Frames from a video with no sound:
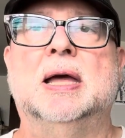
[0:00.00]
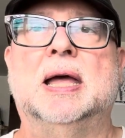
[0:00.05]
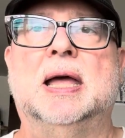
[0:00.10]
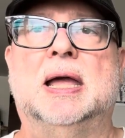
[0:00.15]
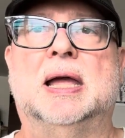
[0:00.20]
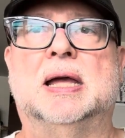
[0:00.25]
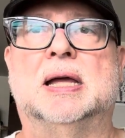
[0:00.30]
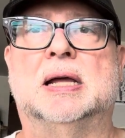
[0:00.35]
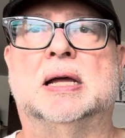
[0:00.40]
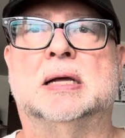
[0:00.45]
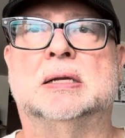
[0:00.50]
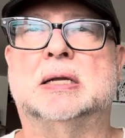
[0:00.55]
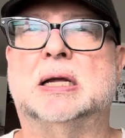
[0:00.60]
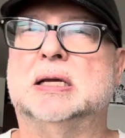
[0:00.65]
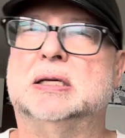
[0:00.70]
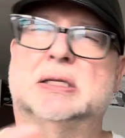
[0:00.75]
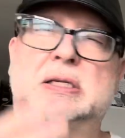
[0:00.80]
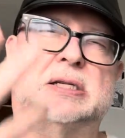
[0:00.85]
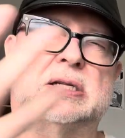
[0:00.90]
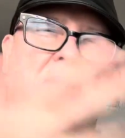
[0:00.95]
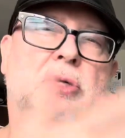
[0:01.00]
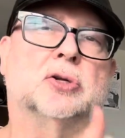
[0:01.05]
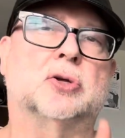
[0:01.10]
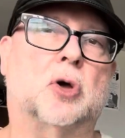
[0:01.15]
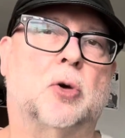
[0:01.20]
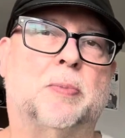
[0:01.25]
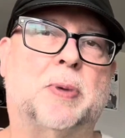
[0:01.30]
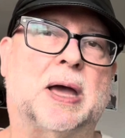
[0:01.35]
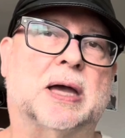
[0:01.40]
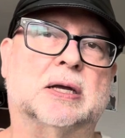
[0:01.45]
and they'd still
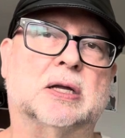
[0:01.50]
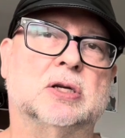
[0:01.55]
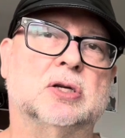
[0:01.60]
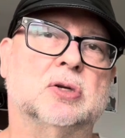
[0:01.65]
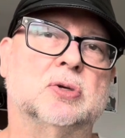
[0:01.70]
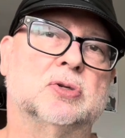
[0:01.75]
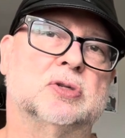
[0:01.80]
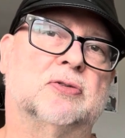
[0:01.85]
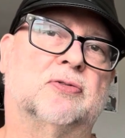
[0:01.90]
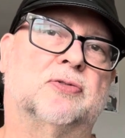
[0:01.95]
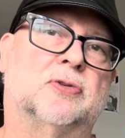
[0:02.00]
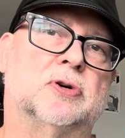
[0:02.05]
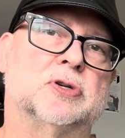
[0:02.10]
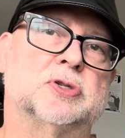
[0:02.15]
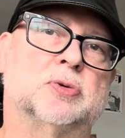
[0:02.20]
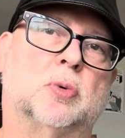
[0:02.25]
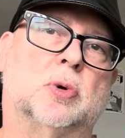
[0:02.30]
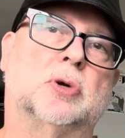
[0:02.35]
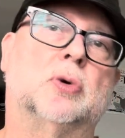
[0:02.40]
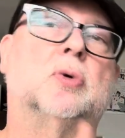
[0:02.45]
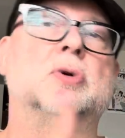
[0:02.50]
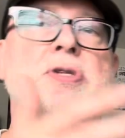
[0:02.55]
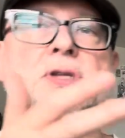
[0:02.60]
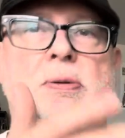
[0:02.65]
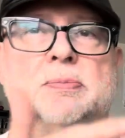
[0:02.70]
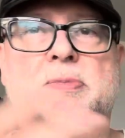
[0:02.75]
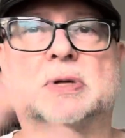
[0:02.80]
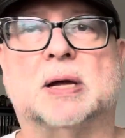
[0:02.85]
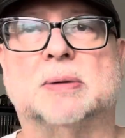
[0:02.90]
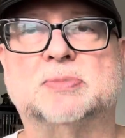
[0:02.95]
go back and use the first one, or
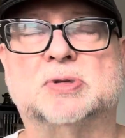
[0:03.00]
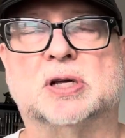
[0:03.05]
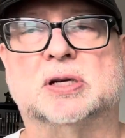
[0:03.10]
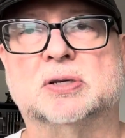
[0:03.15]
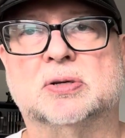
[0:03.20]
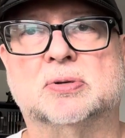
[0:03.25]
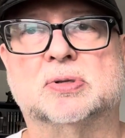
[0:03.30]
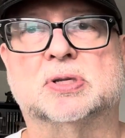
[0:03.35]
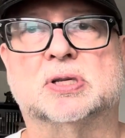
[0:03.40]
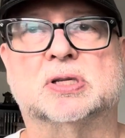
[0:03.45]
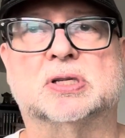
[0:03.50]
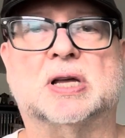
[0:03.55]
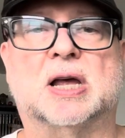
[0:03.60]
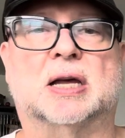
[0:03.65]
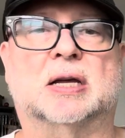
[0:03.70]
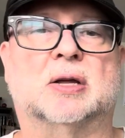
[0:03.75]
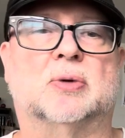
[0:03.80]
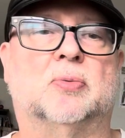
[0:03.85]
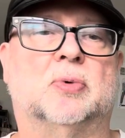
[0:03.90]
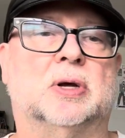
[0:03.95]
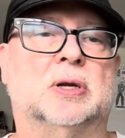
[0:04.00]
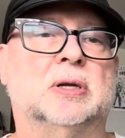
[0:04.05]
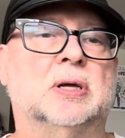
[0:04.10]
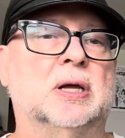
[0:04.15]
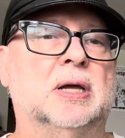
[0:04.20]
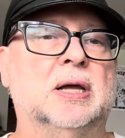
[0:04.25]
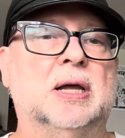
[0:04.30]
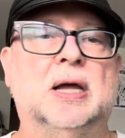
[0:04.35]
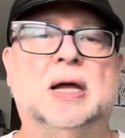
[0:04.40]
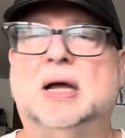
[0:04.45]
sometimes they'd use the second one.
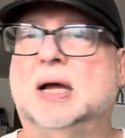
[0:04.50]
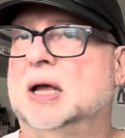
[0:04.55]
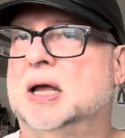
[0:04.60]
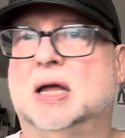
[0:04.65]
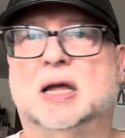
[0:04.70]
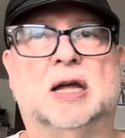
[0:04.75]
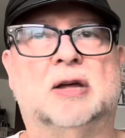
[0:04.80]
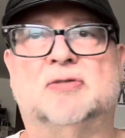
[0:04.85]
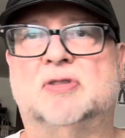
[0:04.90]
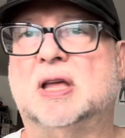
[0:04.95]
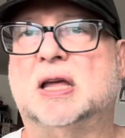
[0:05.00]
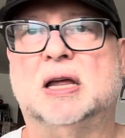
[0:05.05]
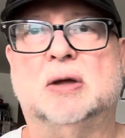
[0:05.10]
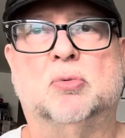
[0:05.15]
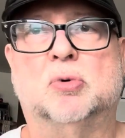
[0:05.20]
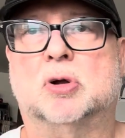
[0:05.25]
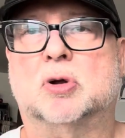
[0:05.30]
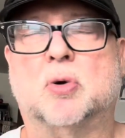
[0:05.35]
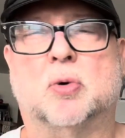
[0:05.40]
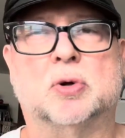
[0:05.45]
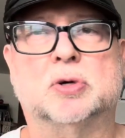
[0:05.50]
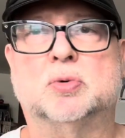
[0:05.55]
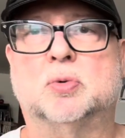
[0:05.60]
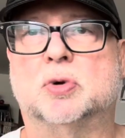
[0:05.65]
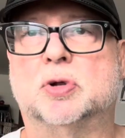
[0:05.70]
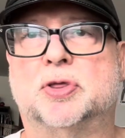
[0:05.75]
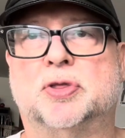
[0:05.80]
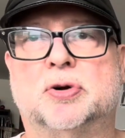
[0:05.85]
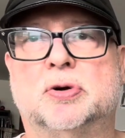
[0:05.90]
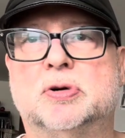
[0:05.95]
If they were going to
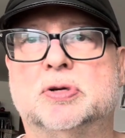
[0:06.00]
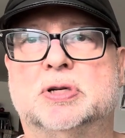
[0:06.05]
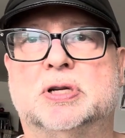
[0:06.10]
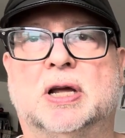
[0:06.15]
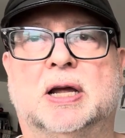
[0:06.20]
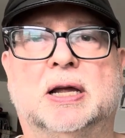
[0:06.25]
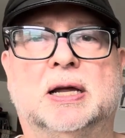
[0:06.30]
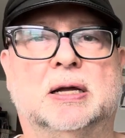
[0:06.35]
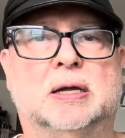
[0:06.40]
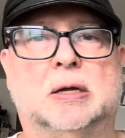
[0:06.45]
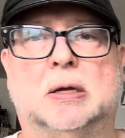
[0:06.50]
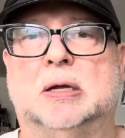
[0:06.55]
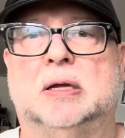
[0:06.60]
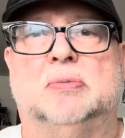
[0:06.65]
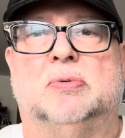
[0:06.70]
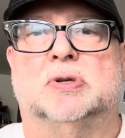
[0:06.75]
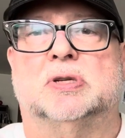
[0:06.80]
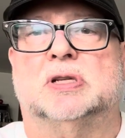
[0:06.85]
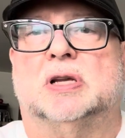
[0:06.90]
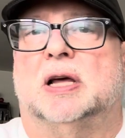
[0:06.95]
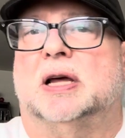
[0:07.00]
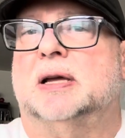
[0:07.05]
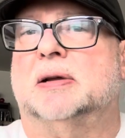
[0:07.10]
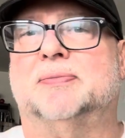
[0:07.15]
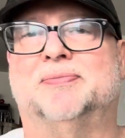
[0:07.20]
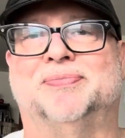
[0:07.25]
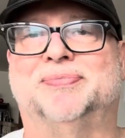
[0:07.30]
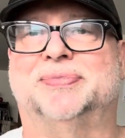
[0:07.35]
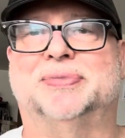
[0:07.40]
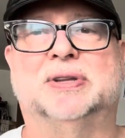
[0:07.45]
a third take, it was like,
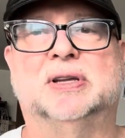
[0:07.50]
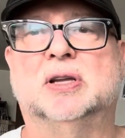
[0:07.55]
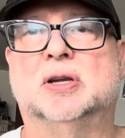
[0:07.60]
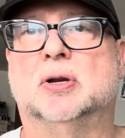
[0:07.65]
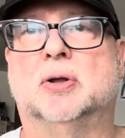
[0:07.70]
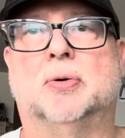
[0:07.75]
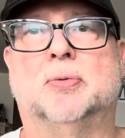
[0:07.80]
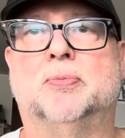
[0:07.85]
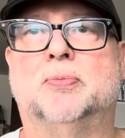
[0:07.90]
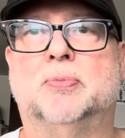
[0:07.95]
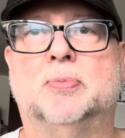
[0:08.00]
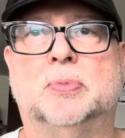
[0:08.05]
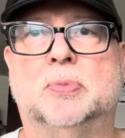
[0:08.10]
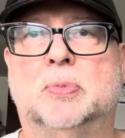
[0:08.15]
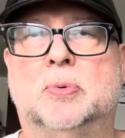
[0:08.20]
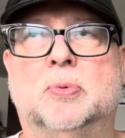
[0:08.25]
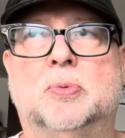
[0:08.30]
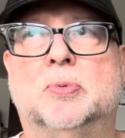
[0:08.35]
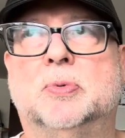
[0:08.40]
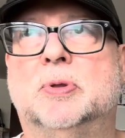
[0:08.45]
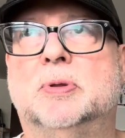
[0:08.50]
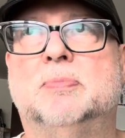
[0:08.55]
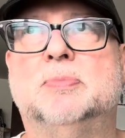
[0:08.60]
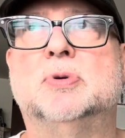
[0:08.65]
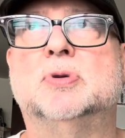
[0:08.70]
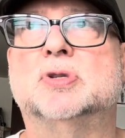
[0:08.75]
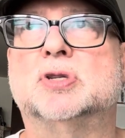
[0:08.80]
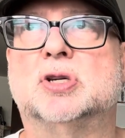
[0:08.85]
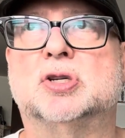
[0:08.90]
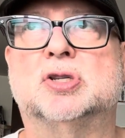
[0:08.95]
the
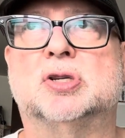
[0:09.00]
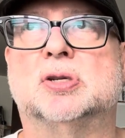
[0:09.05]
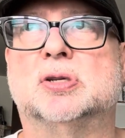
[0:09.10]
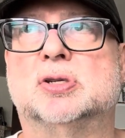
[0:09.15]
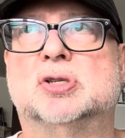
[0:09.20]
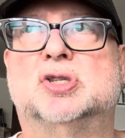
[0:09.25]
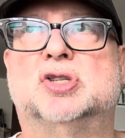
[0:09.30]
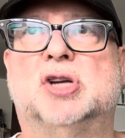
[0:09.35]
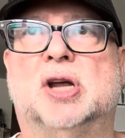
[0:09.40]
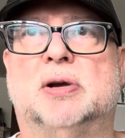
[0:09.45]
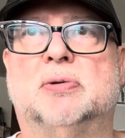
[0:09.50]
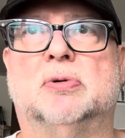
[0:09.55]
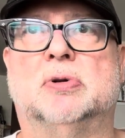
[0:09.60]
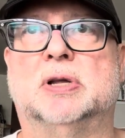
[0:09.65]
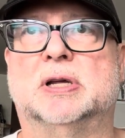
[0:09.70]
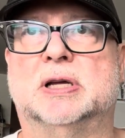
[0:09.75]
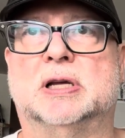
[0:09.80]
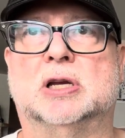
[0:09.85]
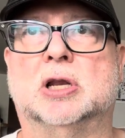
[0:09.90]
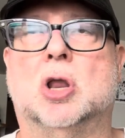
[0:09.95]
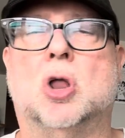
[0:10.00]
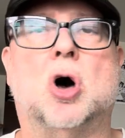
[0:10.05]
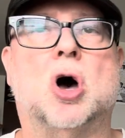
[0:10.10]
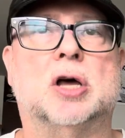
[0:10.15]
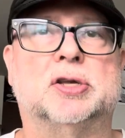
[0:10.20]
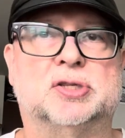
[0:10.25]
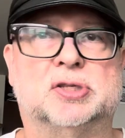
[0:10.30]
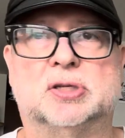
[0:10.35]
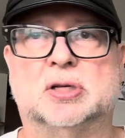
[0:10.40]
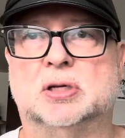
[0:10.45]
musicians generally had
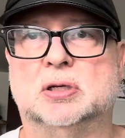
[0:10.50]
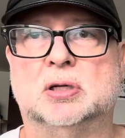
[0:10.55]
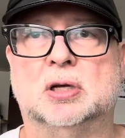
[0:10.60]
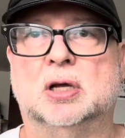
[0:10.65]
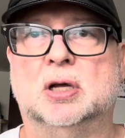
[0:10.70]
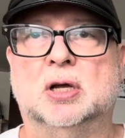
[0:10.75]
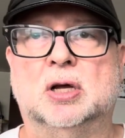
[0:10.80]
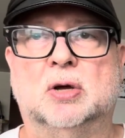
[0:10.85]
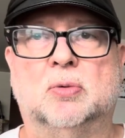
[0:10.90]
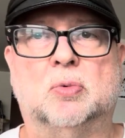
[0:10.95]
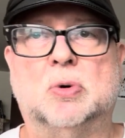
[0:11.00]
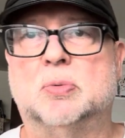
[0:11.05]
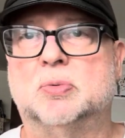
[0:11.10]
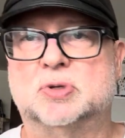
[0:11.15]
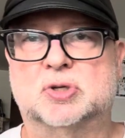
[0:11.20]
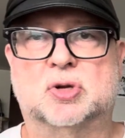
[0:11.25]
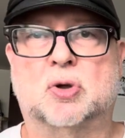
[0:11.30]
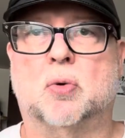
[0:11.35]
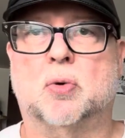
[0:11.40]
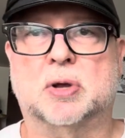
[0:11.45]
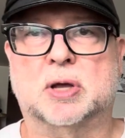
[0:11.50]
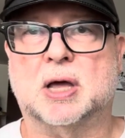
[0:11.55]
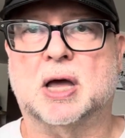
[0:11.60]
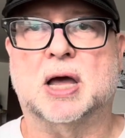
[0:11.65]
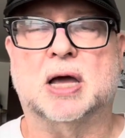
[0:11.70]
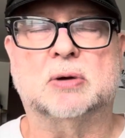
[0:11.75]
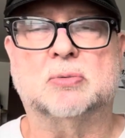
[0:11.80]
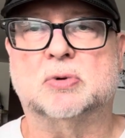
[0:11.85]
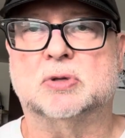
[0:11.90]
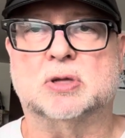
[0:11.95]
lost it, what was going on with